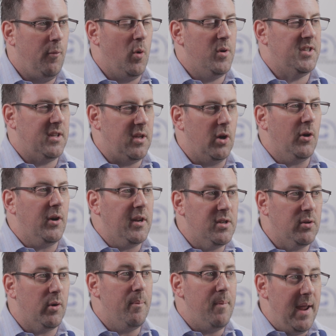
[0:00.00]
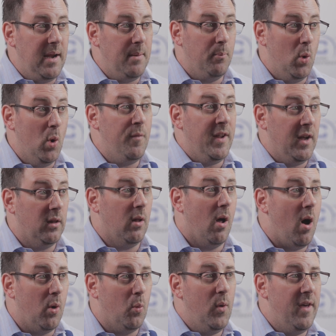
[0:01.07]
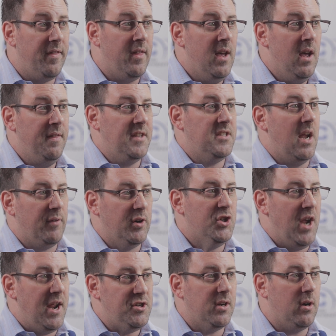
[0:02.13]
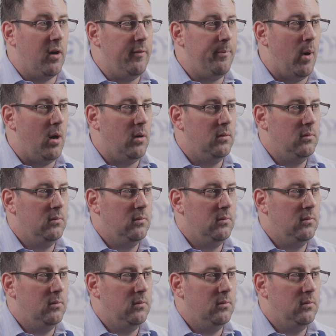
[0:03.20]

for security to remain moving along with this ever-changing curveball.